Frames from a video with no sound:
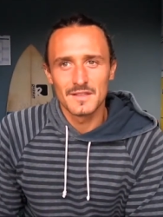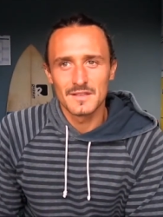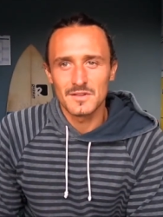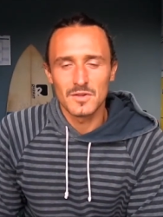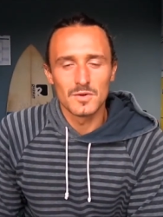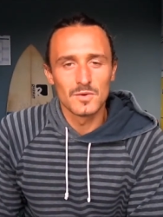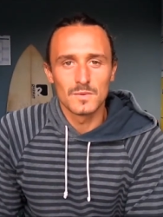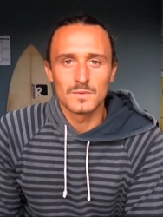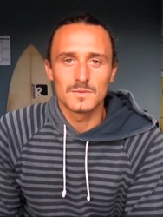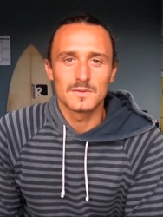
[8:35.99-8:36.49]

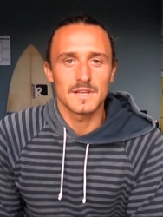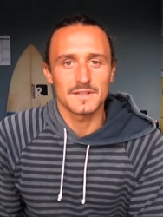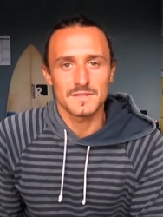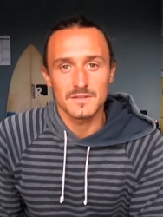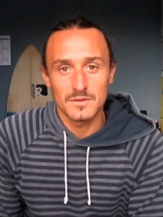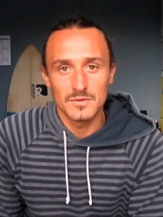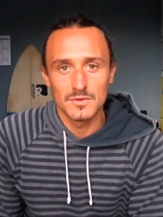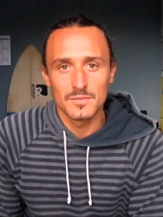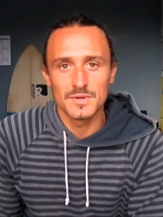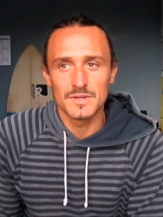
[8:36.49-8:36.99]
cool that's
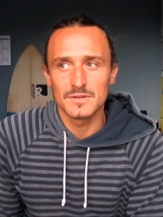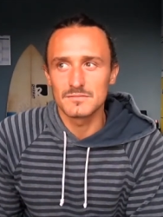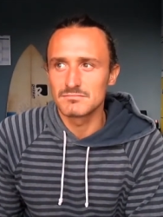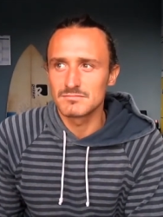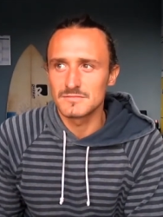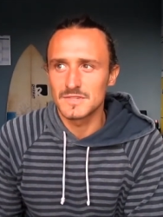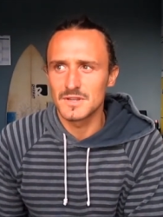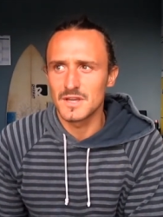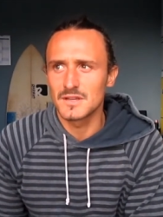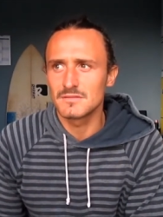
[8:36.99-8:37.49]
cool but
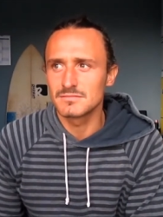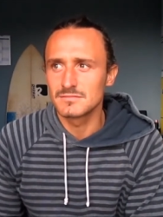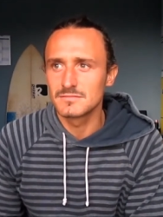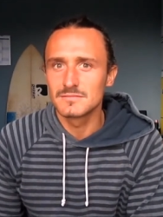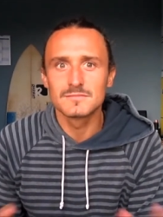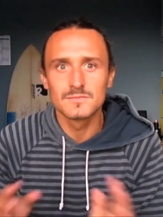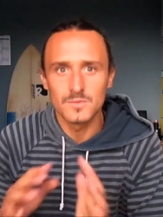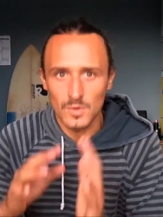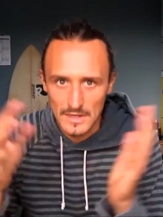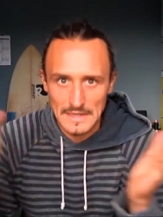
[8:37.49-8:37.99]
you know
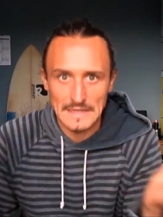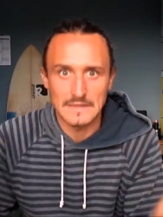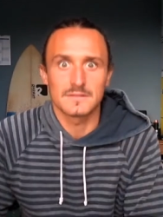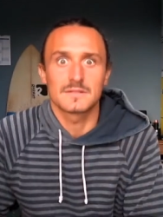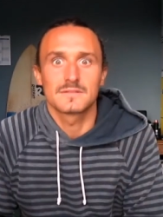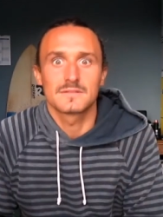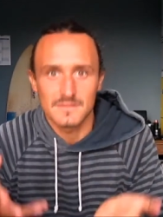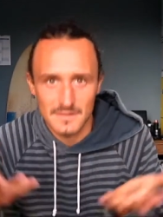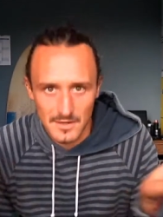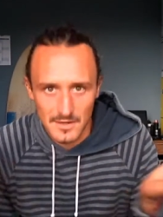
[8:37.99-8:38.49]
what
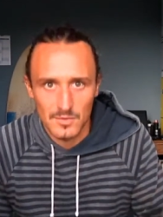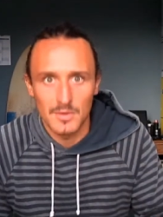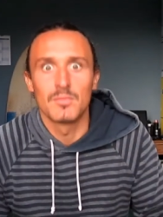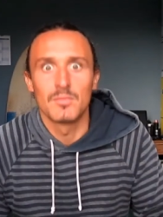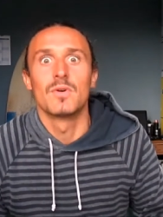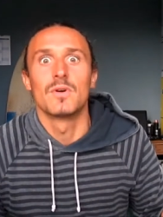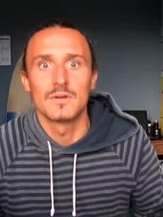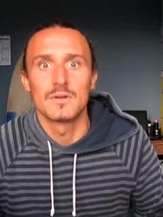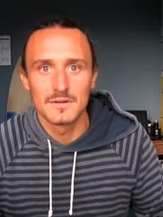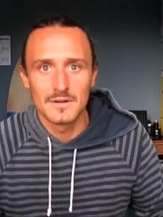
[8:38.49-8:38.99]
else I want
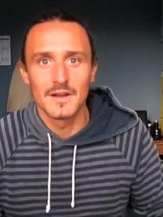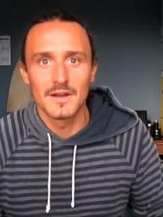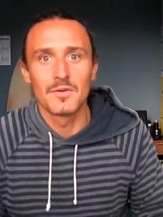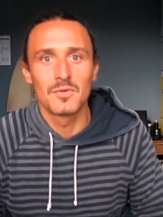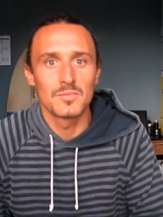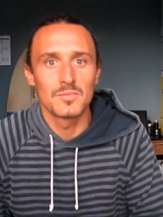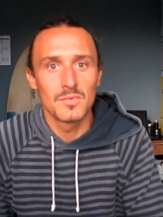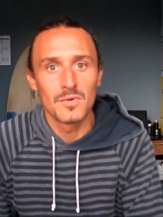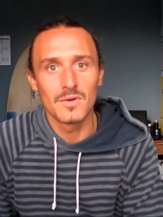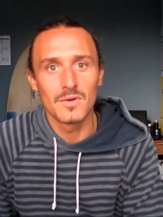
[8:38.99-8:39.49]
more I
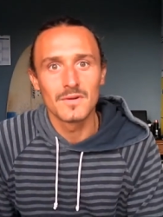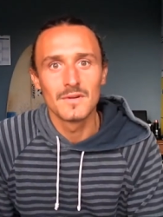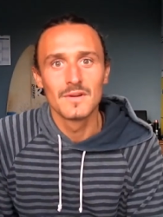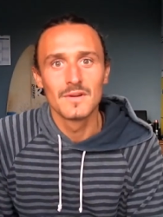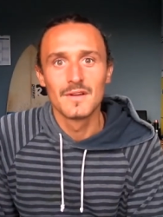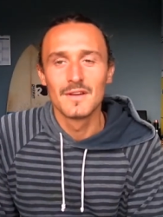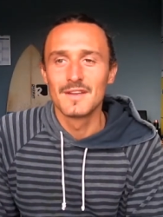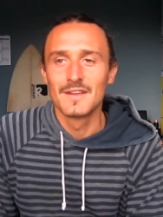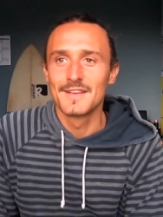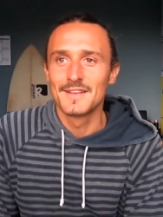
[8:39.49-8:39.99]
want more
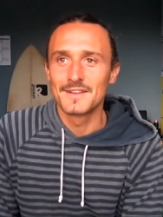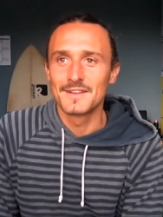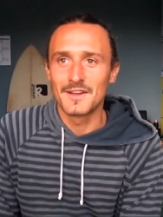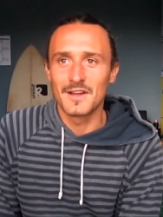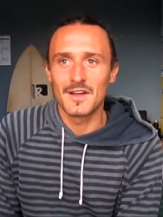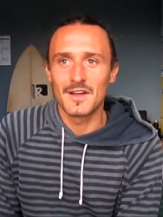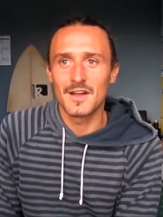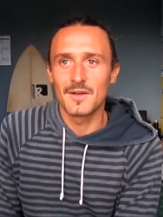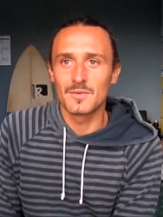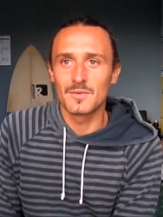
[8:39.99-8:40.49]
you
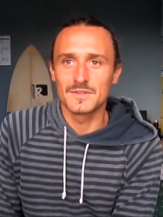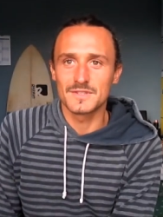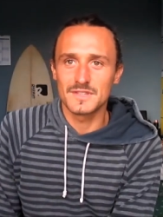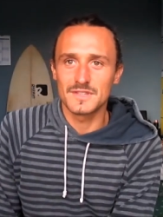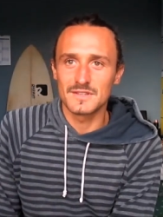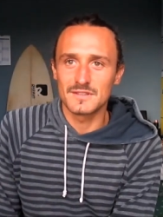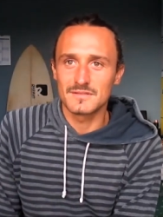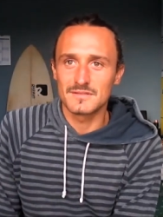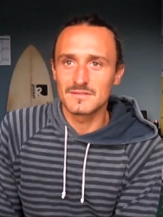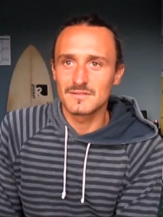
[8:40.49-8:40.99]
know I want
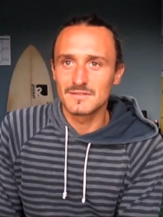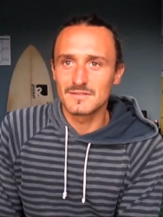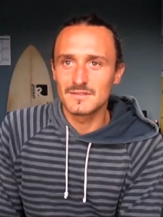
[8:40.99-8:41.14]
to